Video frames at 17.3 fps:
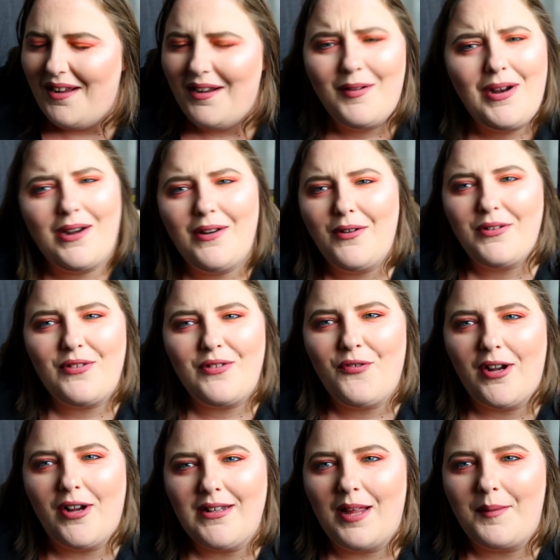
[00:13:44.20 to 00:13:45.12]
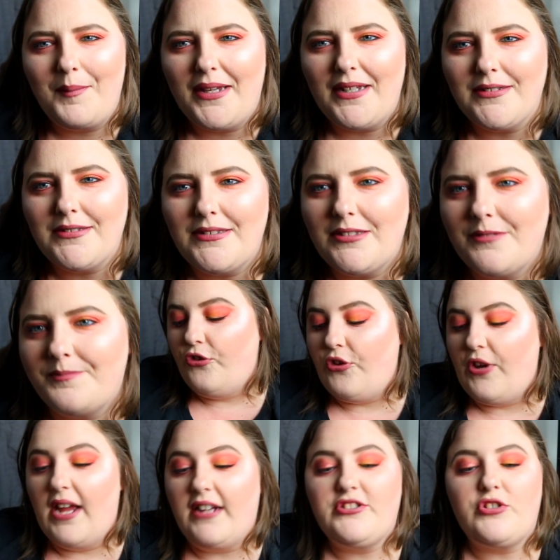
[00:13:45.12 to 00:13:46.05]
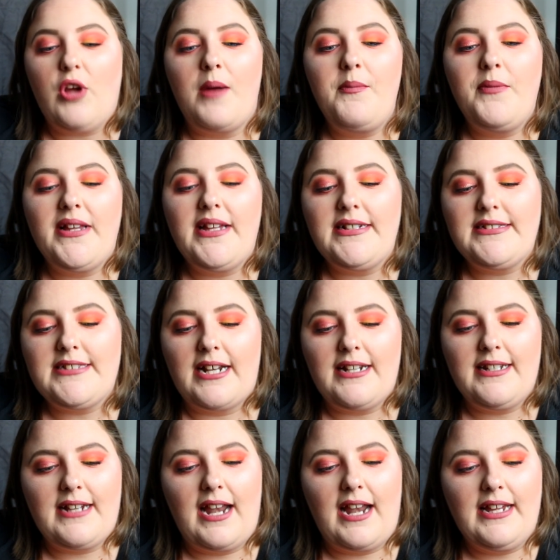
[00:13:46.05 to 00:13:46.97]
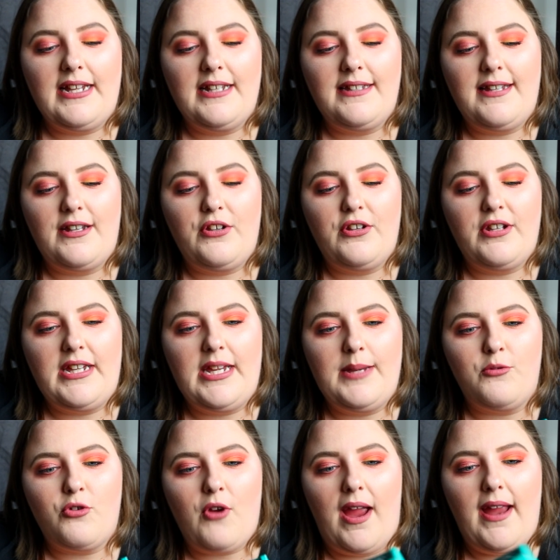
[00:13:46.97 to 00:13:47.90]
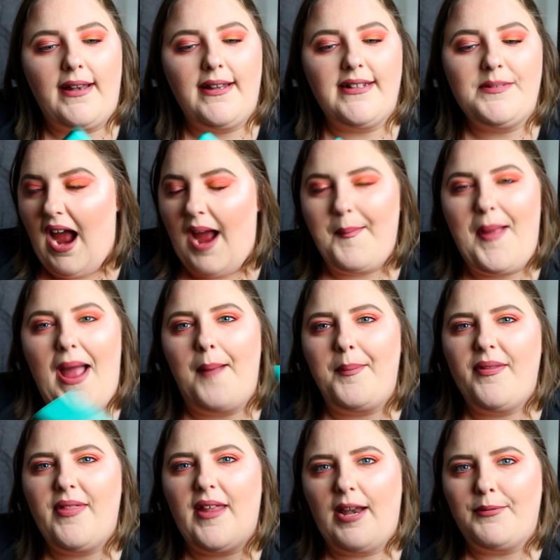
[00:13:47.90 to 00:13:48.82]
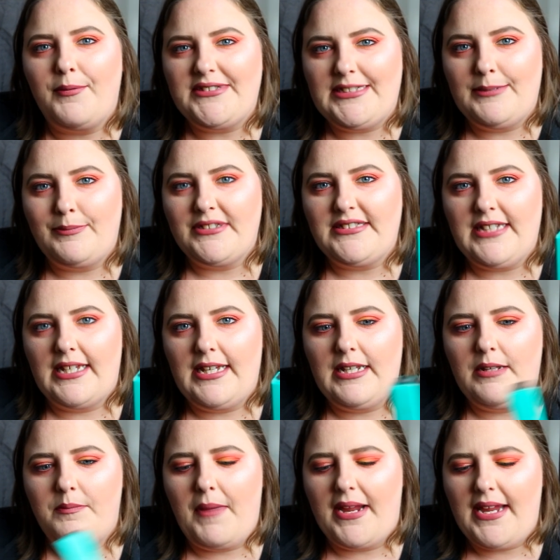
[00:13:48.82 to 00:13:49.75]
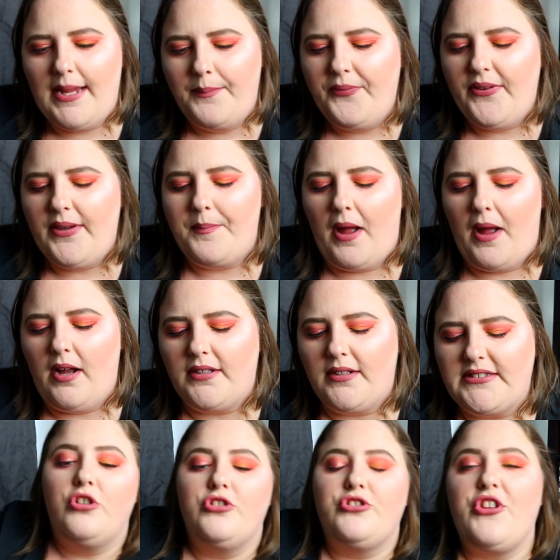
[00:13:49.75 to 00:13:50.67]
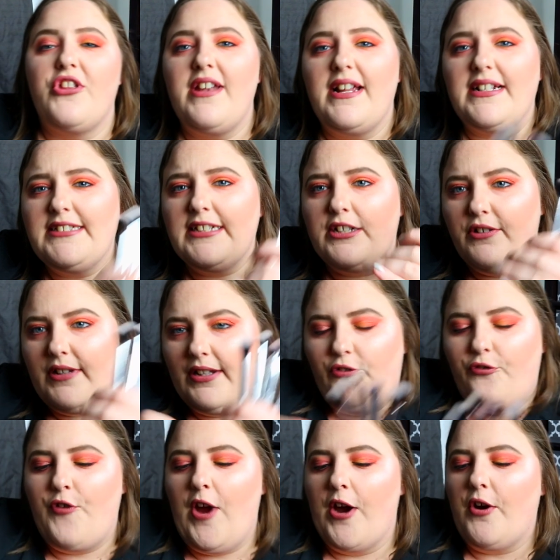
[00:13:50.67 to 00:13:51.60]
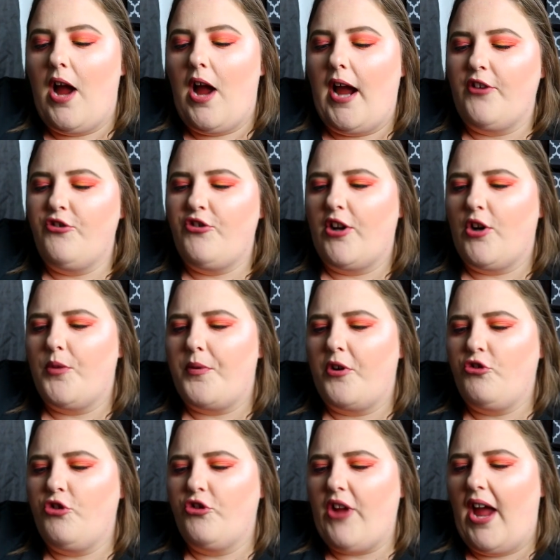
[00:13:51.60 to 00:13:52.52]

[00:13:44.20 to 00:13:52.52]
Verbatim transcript: I don't know what the fuck that means. So yeah, so I'm really excited to kind of continue to keep trying this. I'm happy that I've received this in my Ipsy box. So the next thing are these F.a.r.a.h eyeshadow brushes.